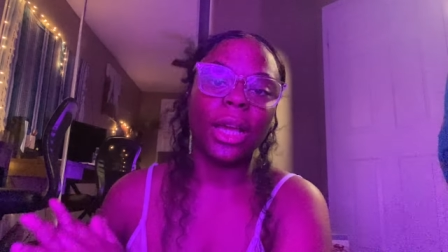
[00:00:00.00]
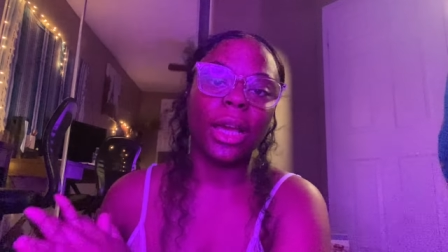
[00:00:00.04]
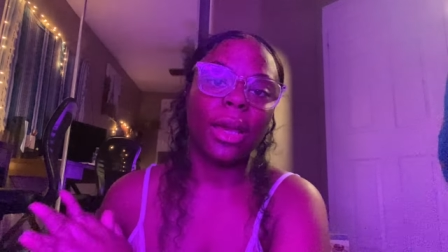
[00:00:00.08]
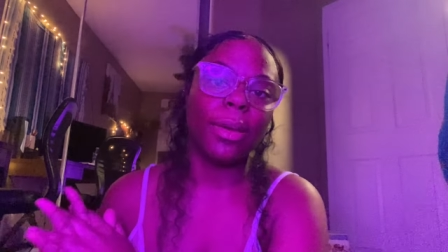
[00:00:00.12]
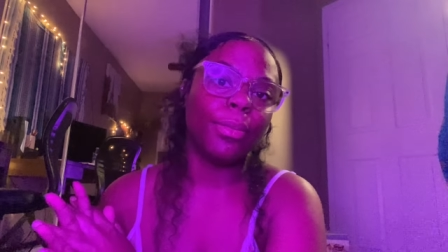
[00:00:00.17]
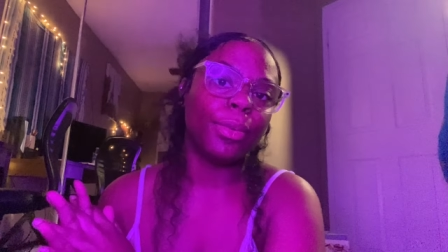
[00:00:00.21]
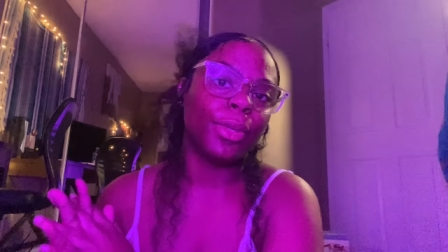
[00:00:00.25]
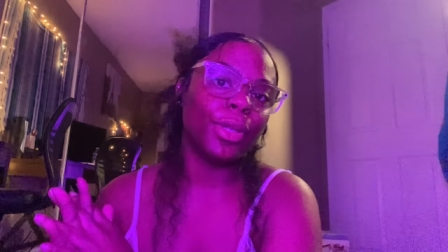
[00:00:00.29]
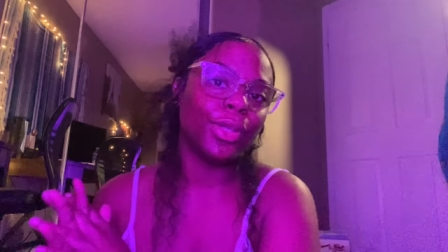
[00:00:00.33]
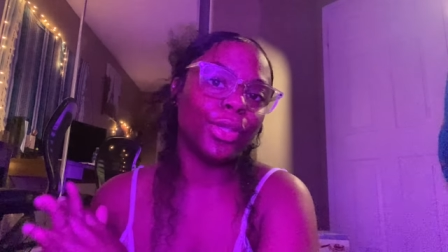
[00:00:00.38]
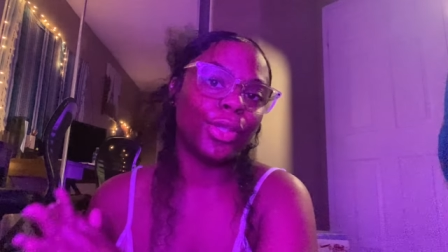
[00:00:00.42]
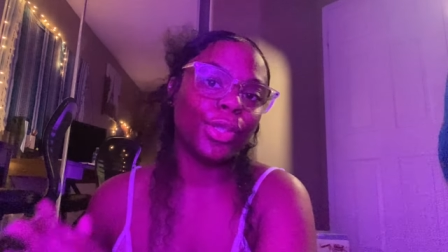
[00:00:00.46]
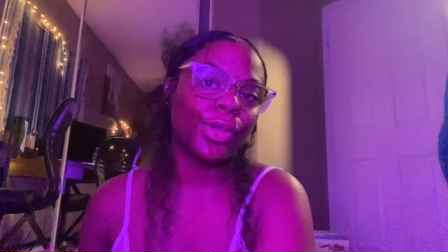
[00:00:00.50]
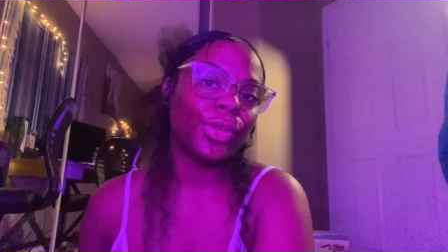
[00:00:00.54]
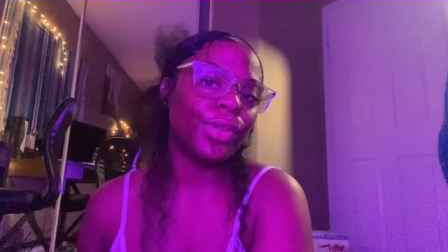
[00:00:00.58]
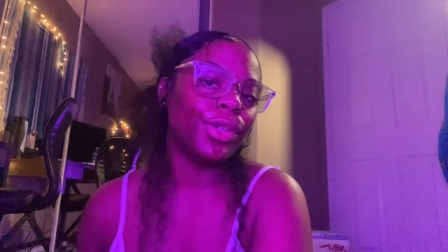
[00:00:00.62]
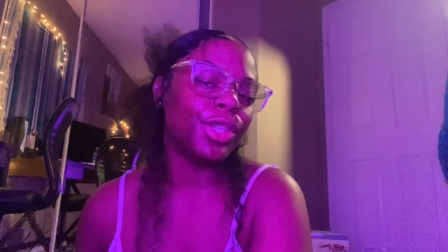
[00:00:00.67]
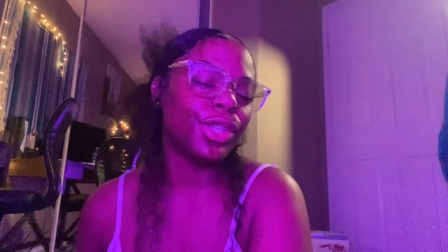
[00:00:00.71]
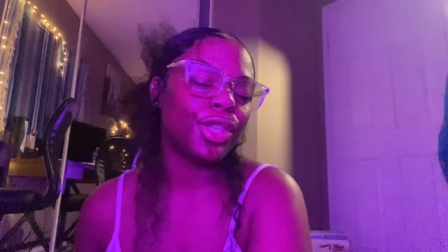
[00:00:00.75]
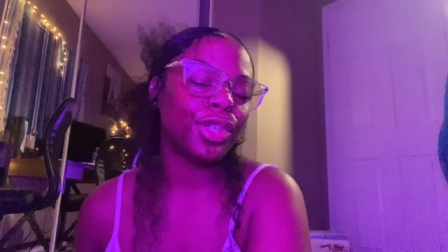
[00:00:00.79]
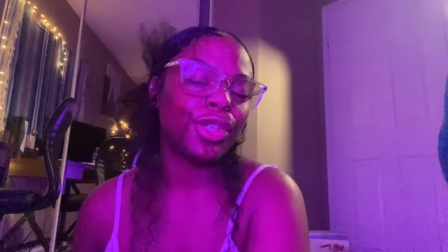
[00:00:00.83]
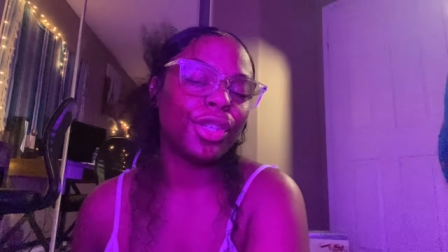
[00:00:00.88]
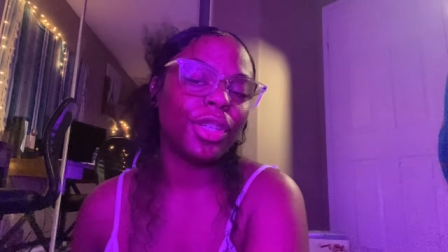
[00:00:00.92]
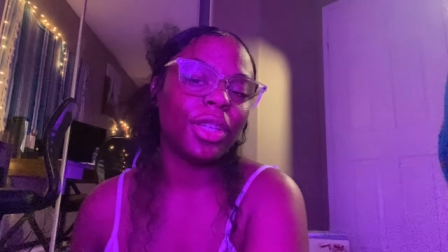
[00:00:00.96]
I post
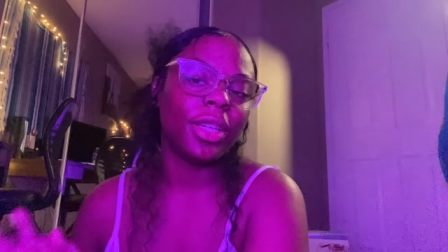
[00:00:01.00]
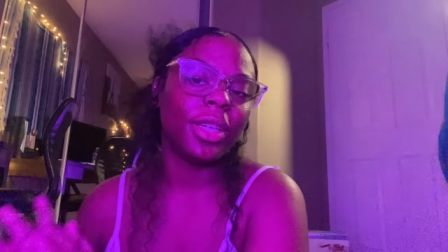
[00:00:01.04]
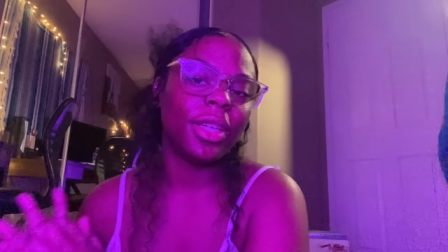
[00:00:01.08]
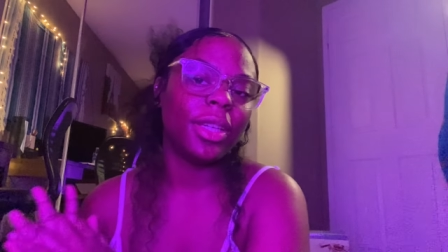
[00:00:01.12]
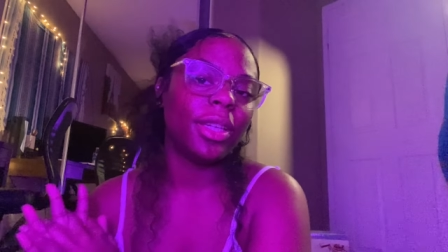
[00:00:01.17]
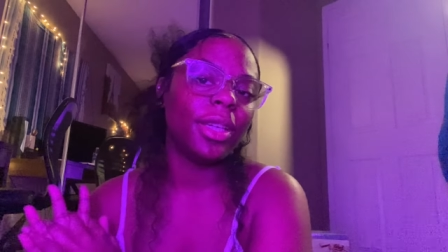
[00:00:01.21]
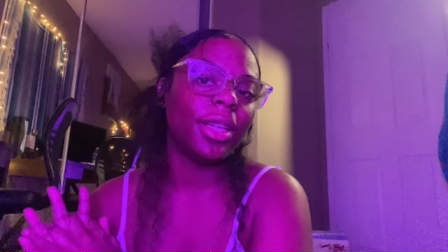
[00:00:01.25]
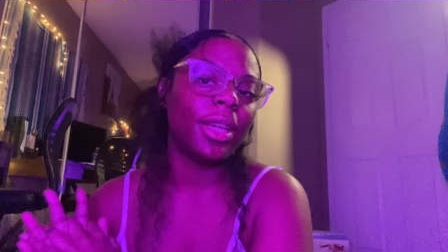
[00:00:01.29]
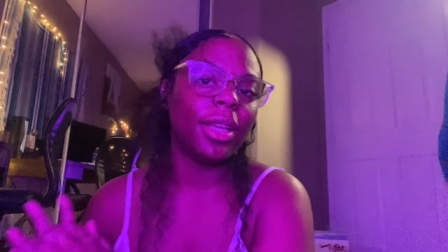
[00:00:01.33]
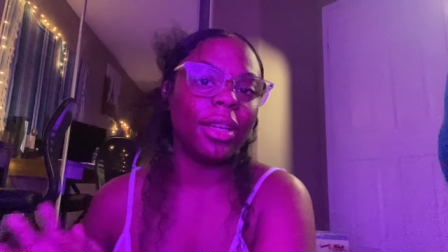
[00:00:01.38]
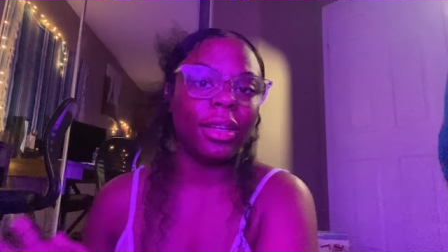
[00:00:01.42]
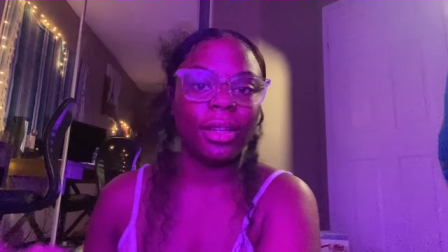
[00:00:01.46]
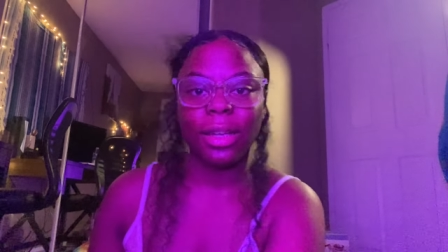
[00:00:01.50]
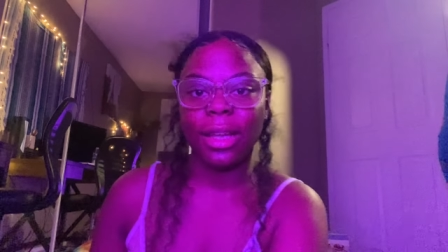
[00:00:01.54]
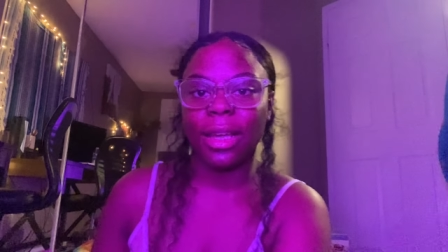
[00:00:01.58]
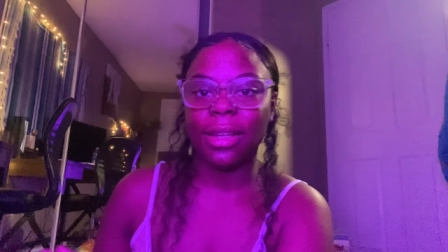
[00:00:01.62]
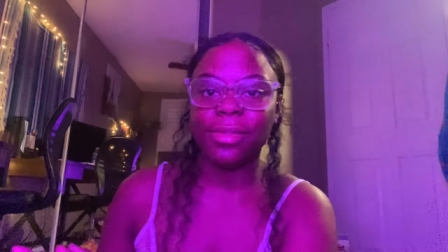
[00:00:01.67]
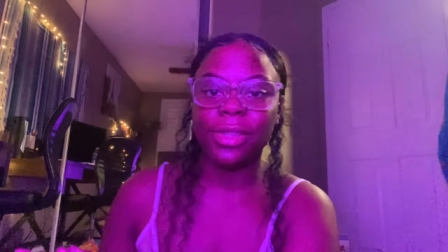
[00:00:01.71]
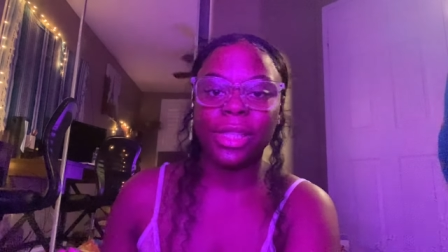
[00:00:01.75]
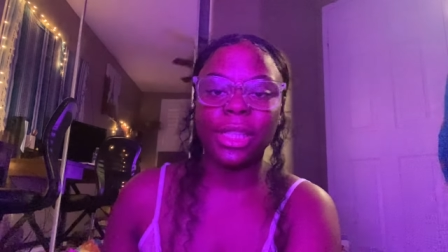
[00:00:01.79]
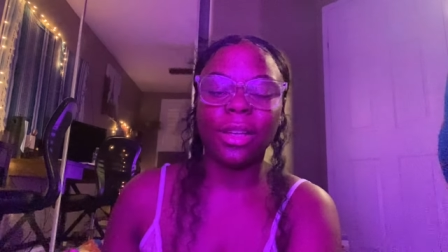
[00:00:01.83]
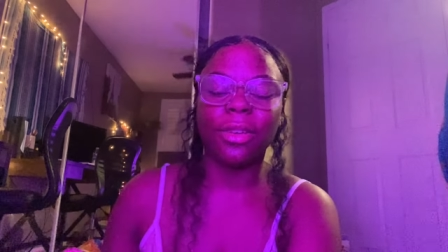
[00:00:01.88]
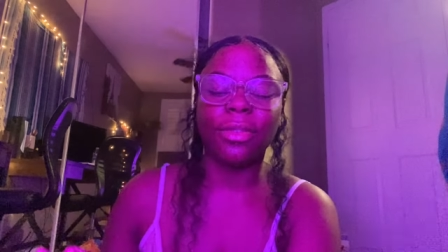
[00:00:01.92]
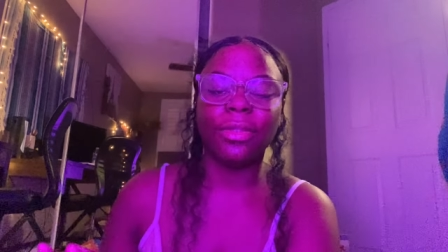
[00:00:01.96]
Christian and
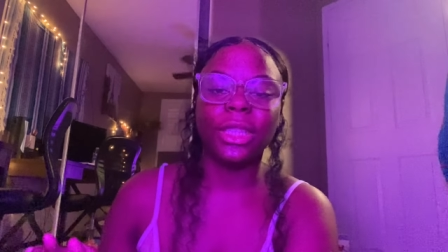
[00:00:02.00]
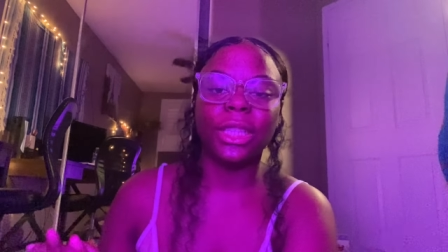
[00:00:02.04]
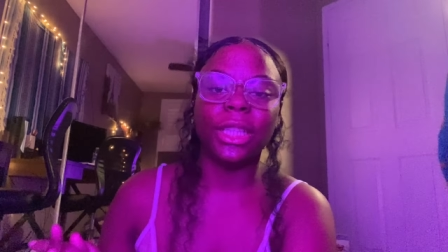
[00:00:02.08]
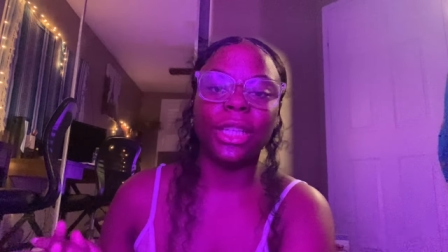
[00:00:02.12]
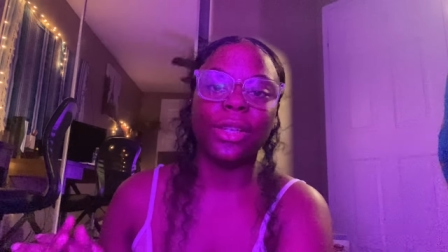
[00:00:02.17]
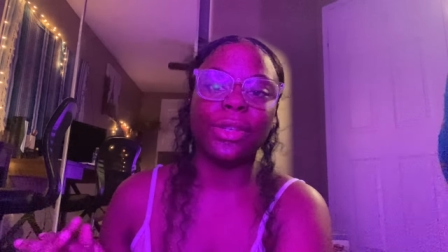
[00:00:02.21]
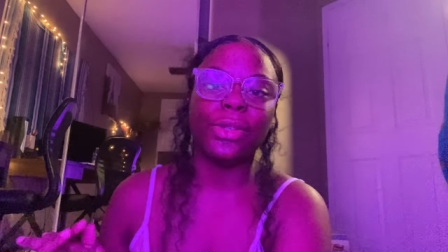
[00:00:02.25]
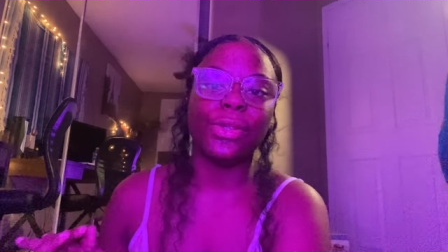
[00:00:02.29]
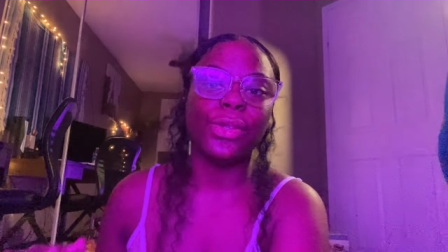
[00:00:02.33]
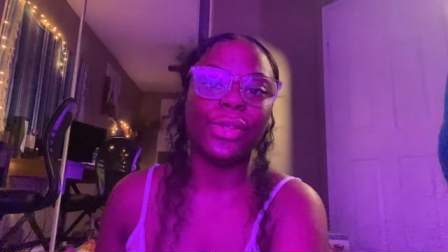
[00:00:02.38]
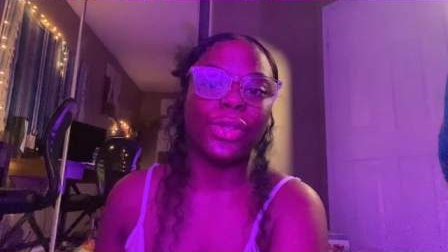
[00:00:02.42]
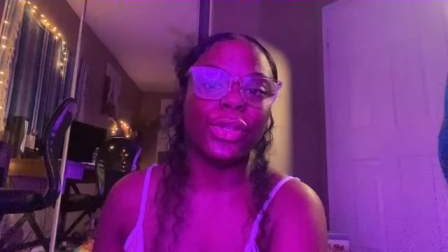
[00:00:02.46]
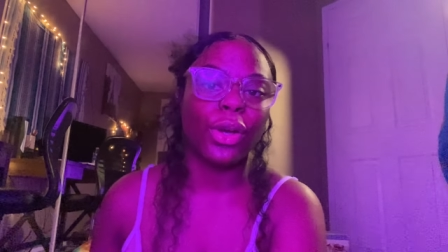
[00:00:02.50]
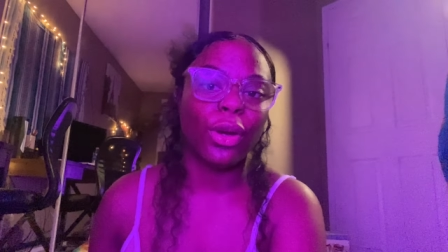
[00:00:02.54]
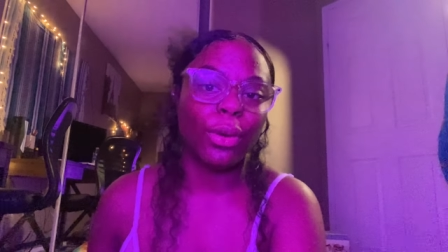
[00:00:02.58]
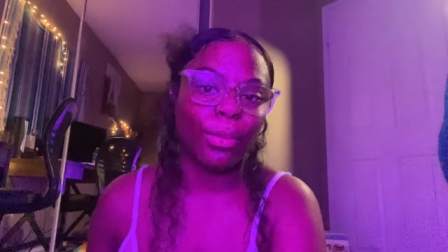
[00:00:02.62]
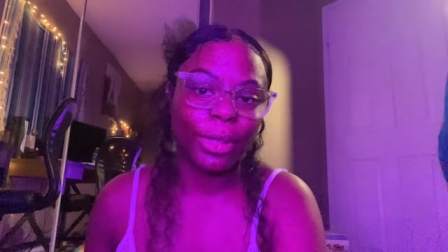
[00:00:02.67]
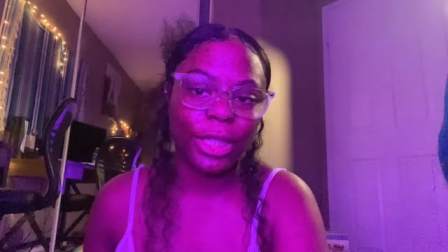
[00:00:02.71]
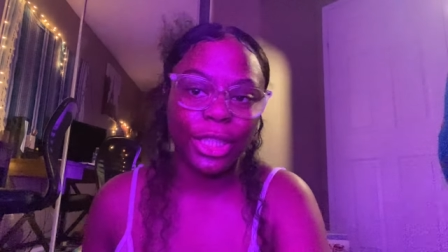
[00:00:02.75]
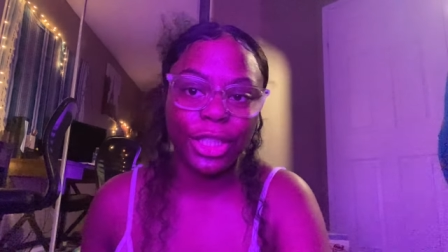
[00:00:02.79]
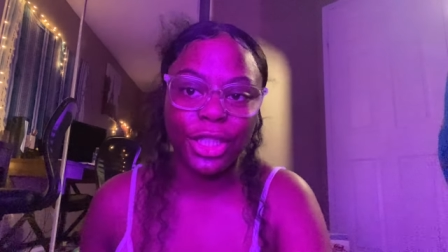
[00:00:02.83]
lifestyle videos on my